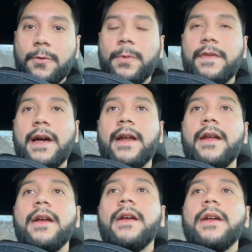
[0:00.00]
with that.
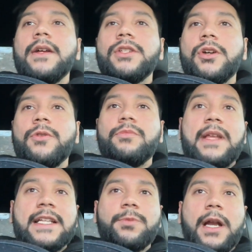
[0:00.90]
So
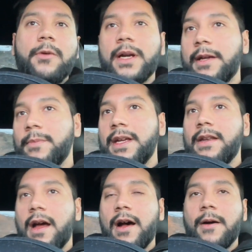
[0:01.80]
that's what I
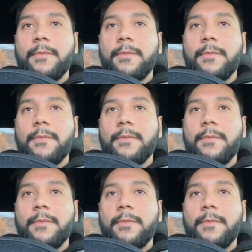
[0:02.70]
recommend.